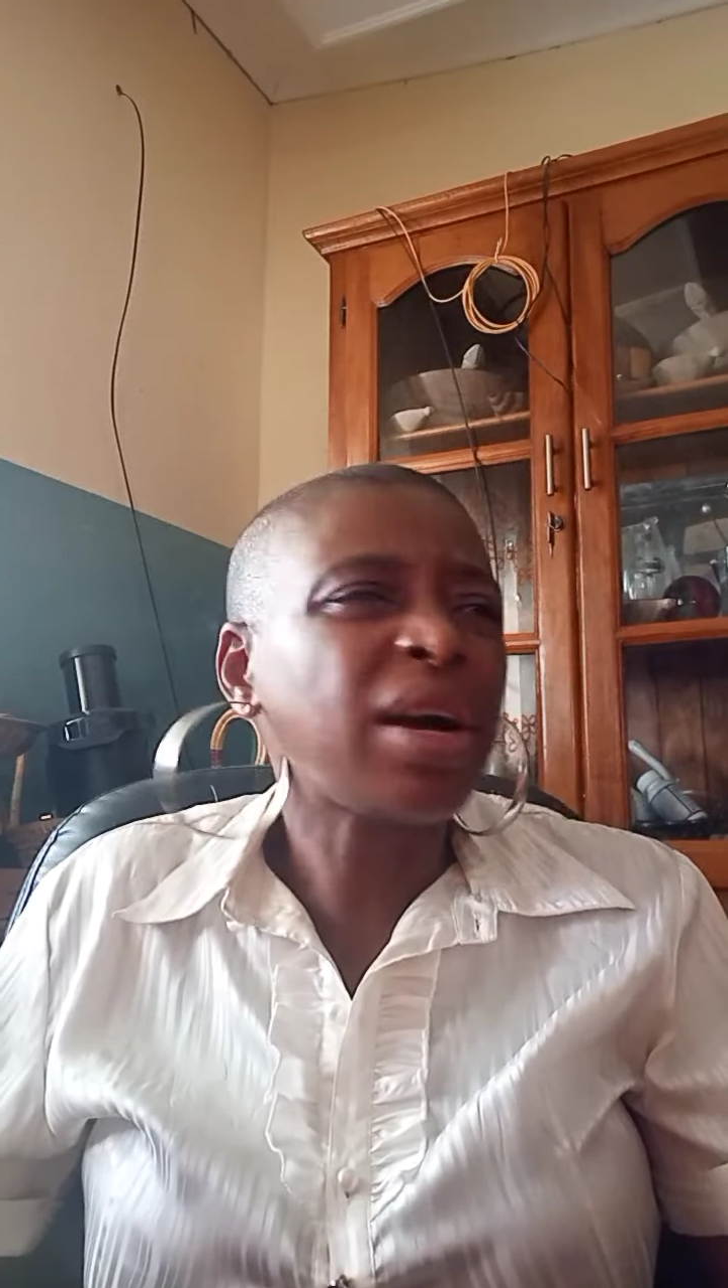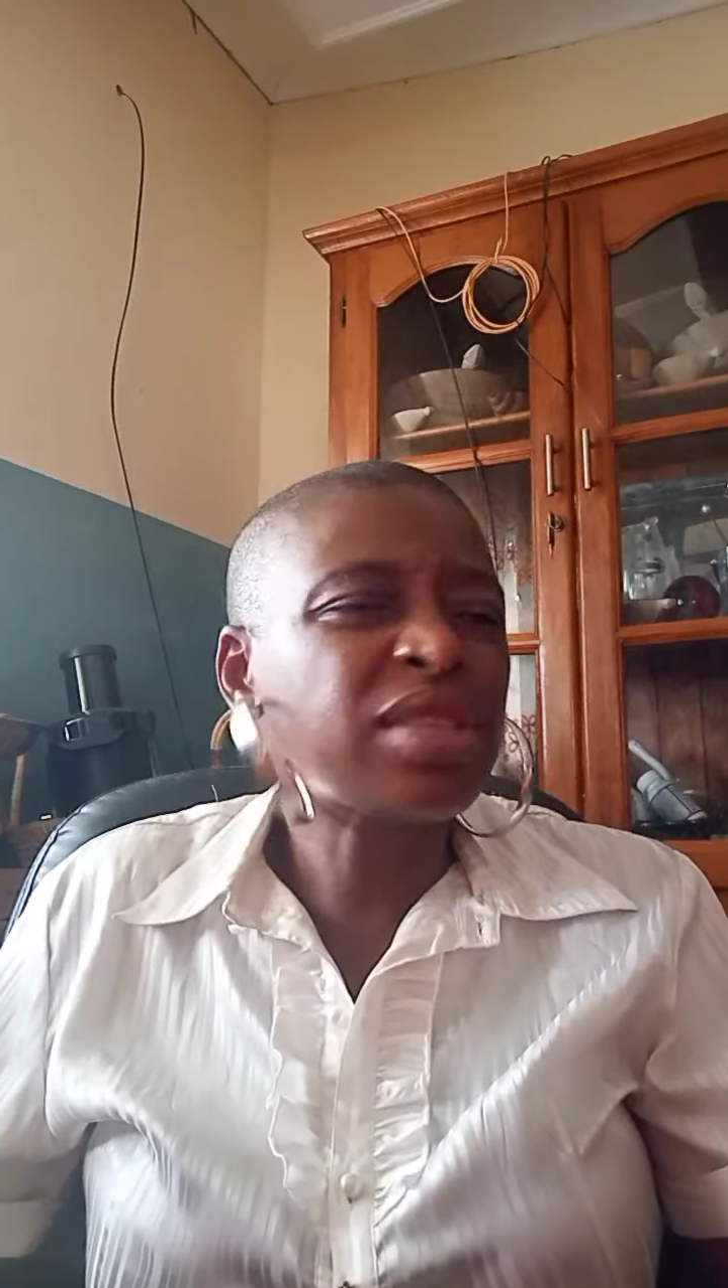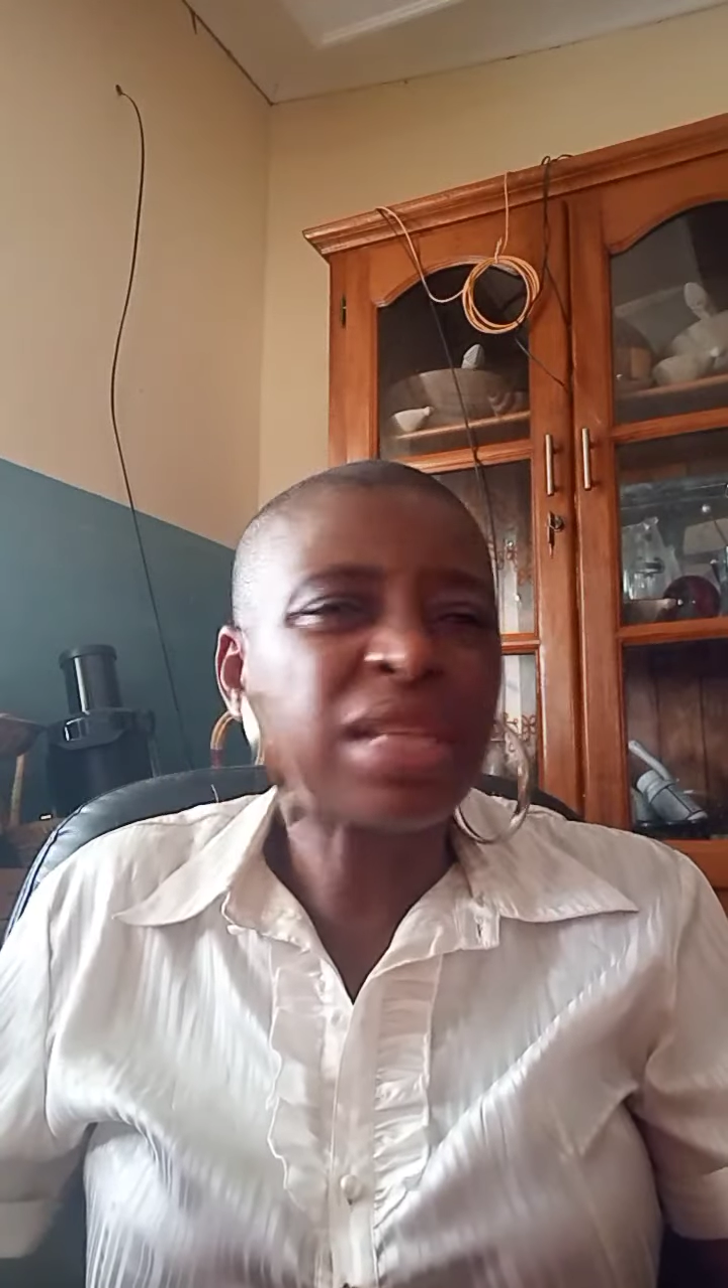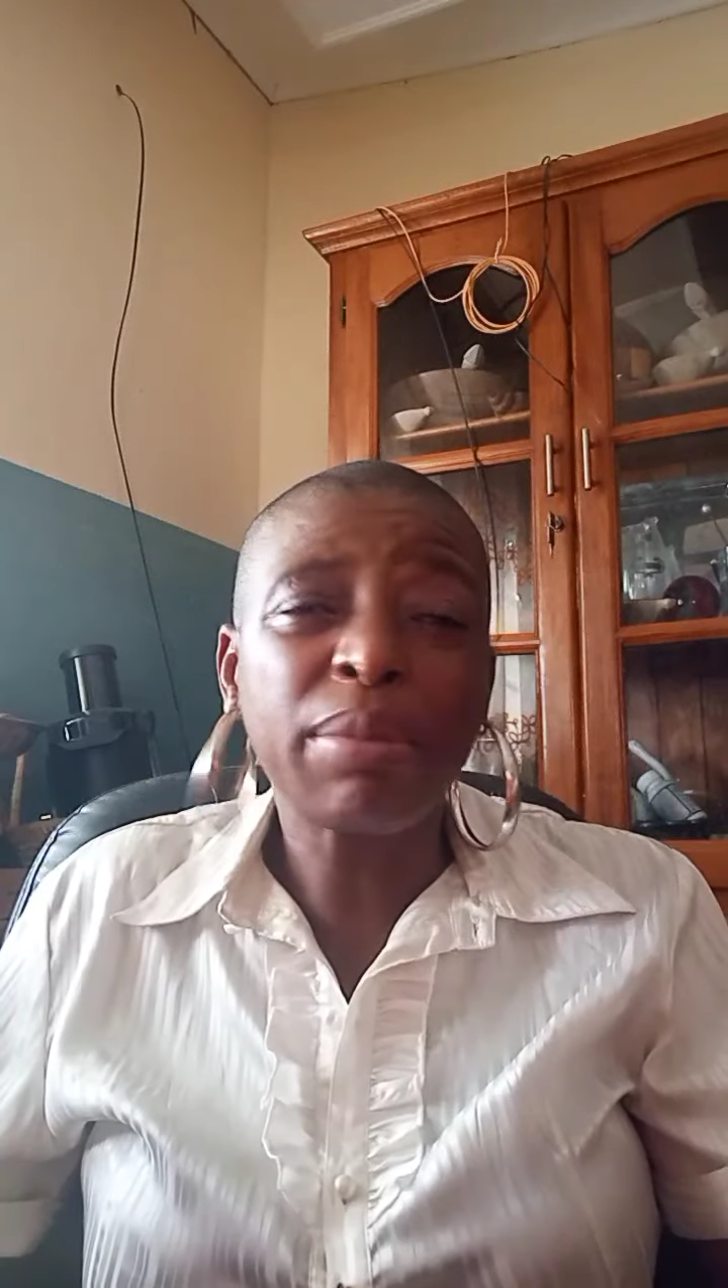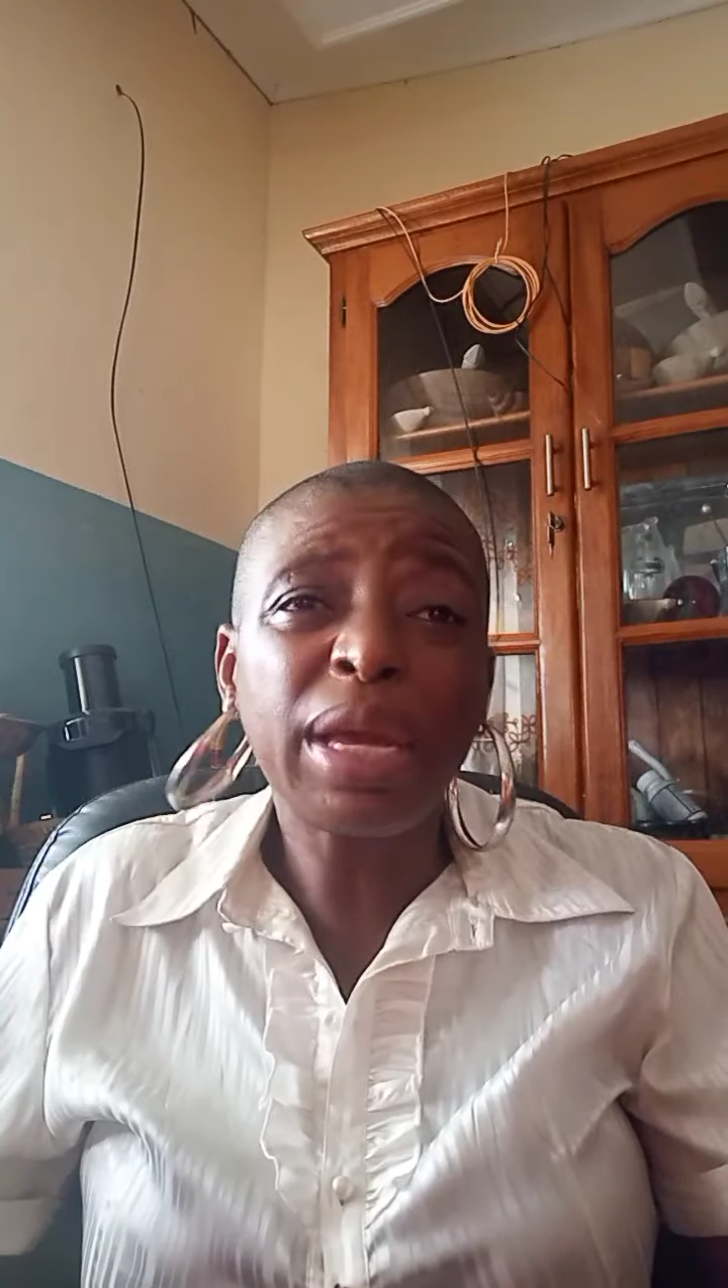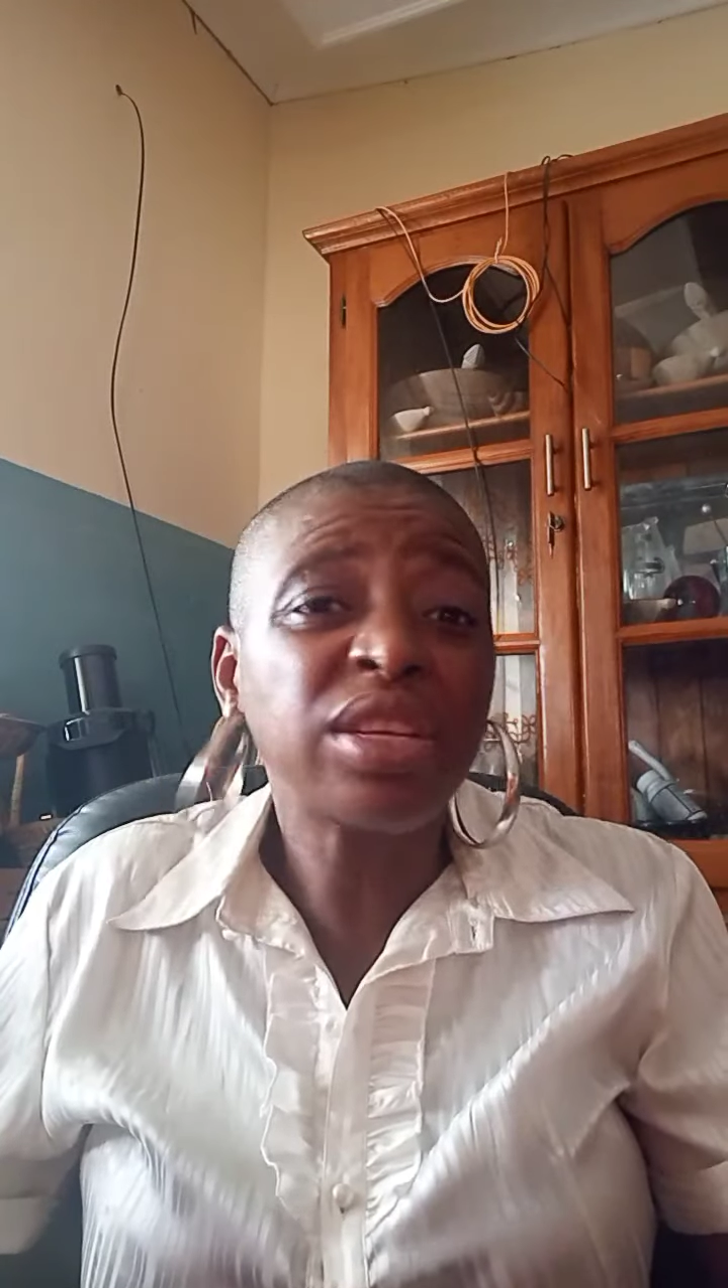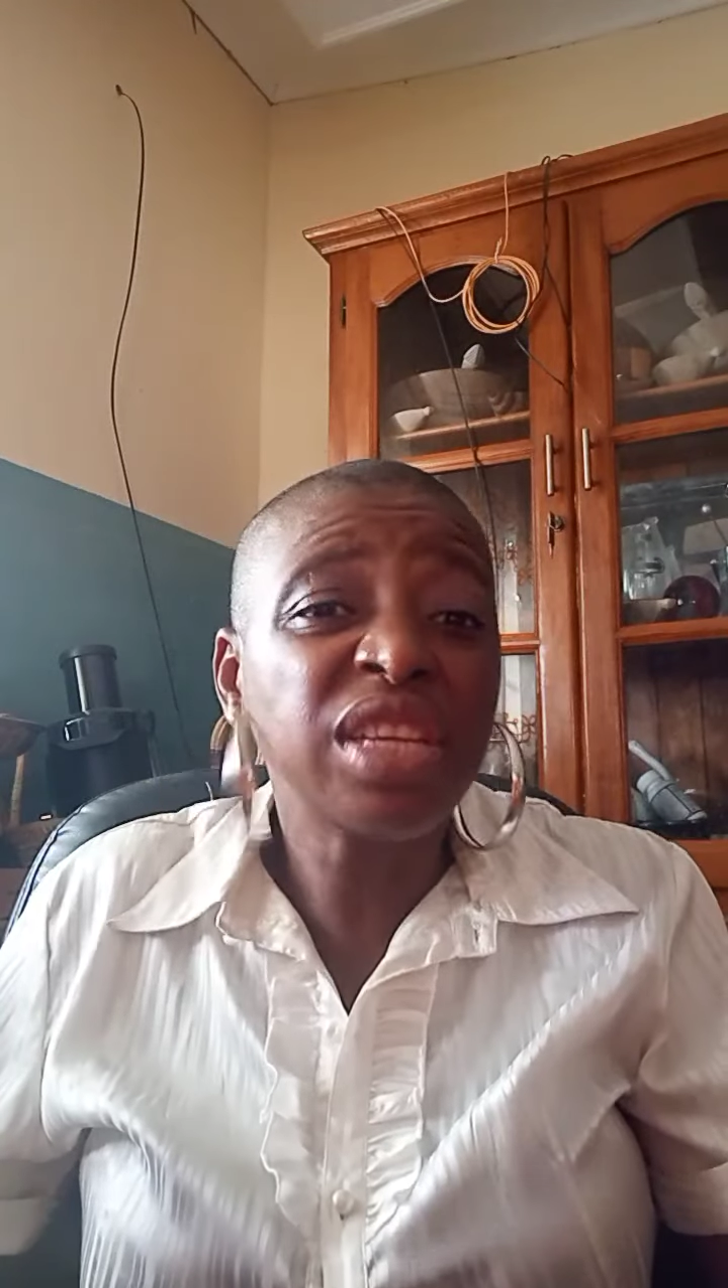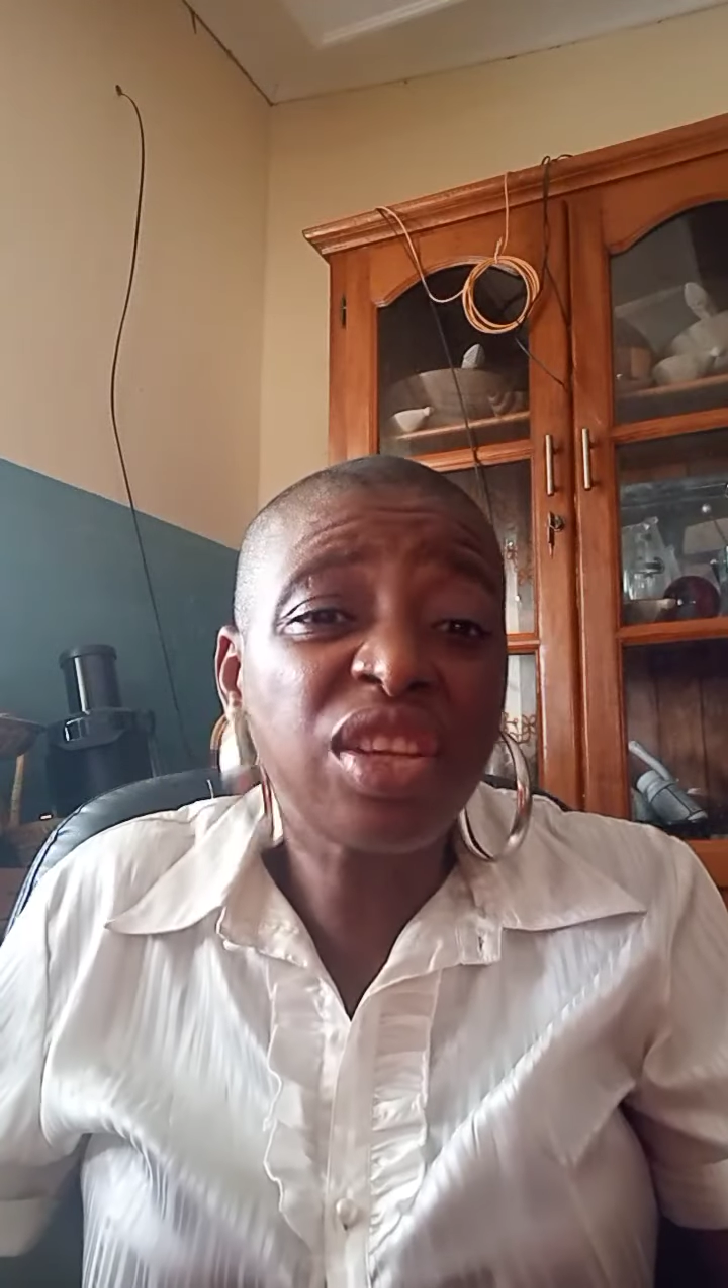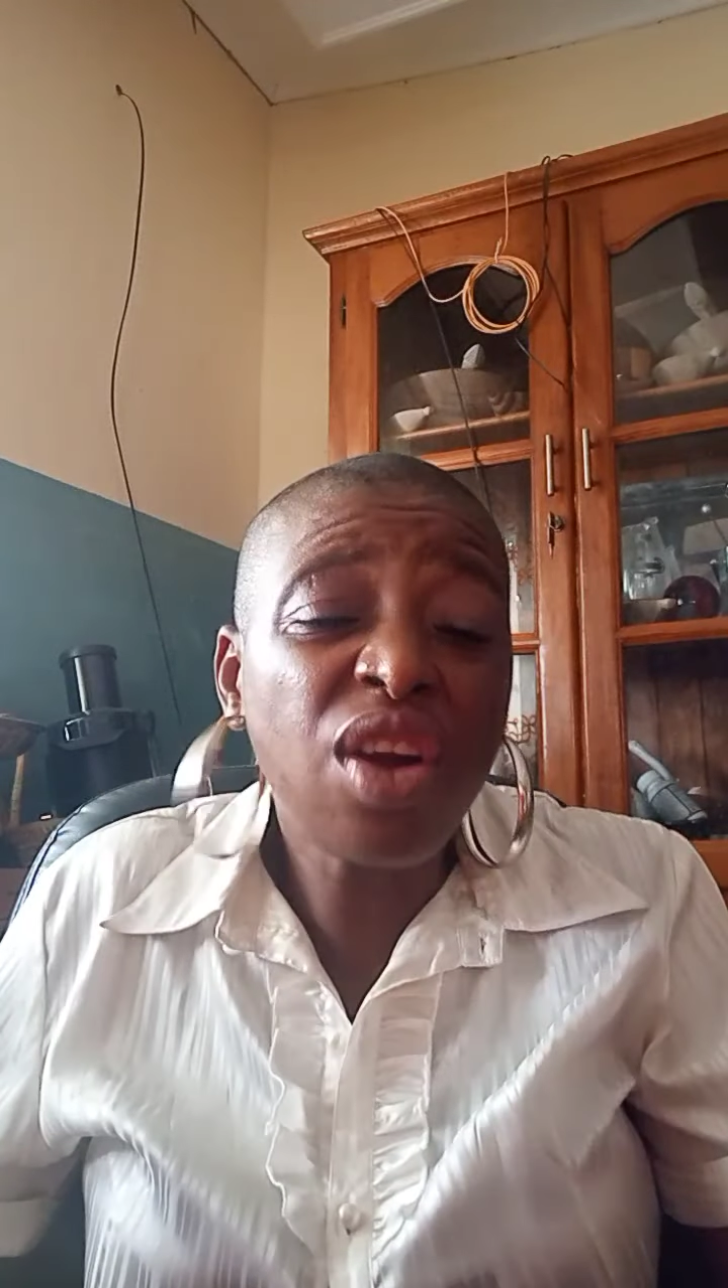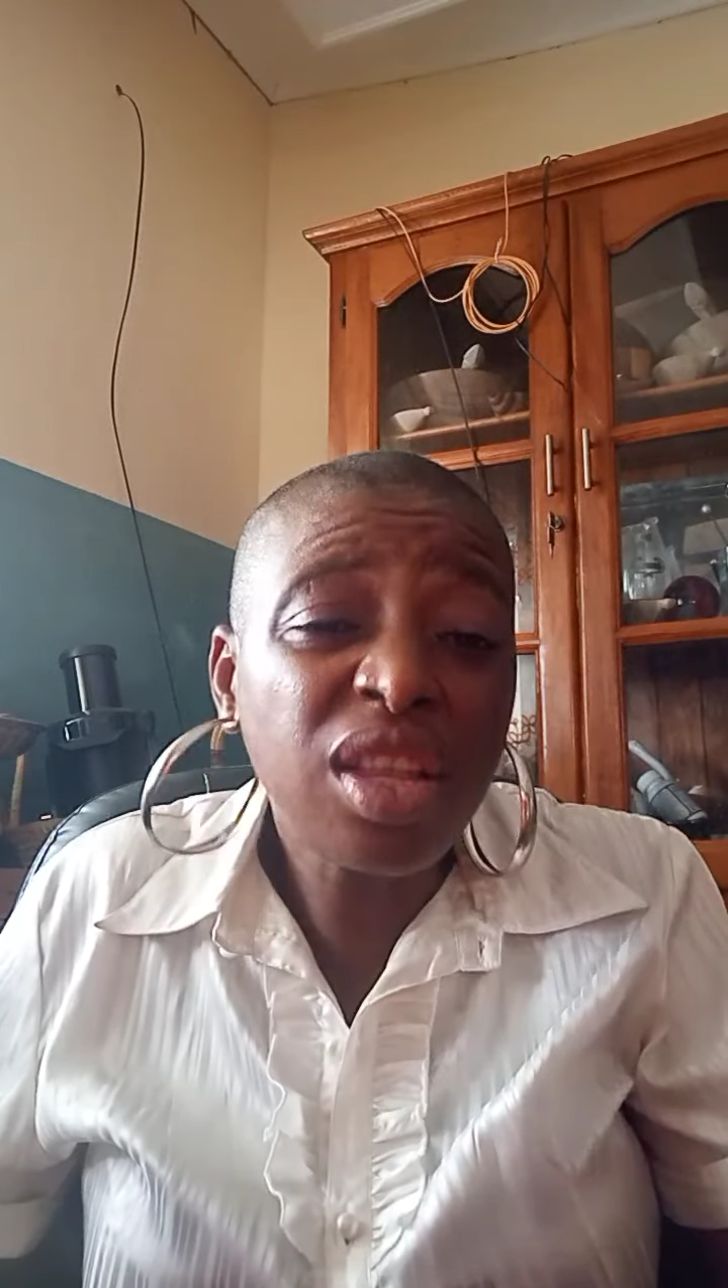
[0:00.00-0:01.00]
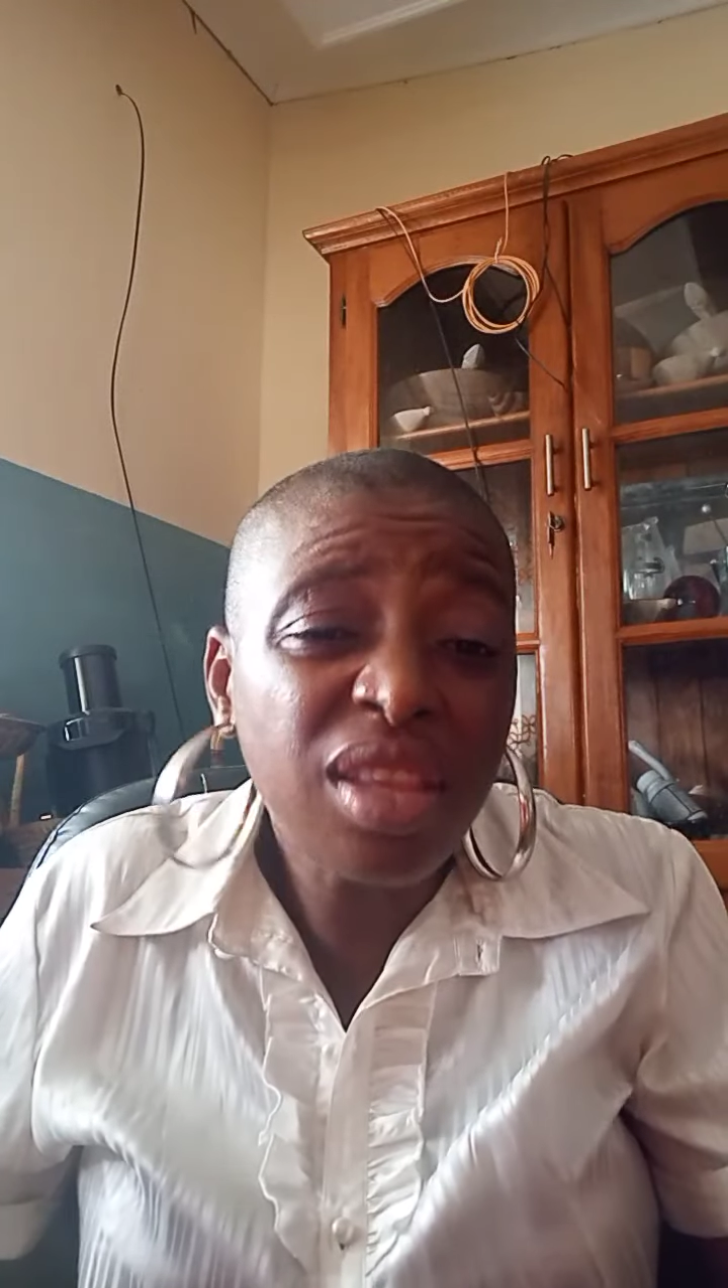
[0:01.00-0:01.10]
She's like, God